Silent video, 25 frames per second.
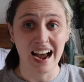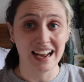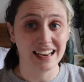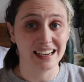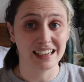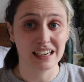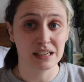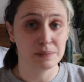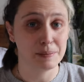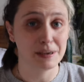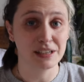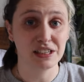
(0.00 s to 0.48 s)
and
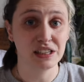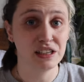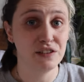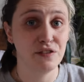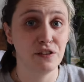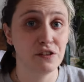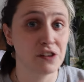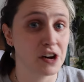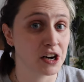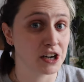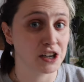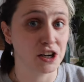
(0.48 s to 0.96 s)
like especially if
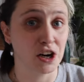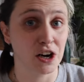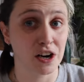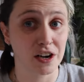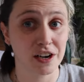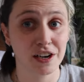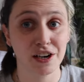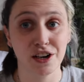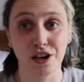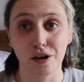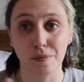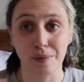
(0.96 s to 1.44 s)
you've got a
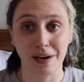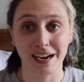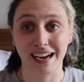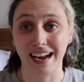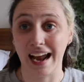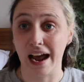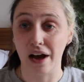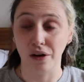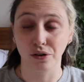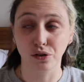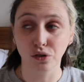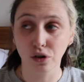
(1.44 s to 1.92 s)
garden and you're buying
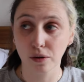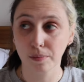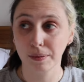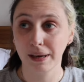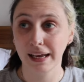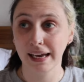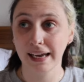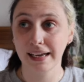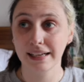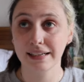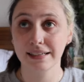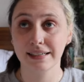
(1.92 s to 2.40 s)
outdoor
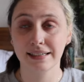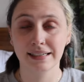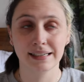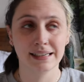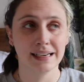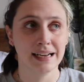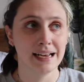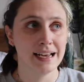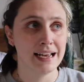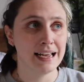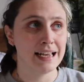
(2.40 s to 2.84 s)
plants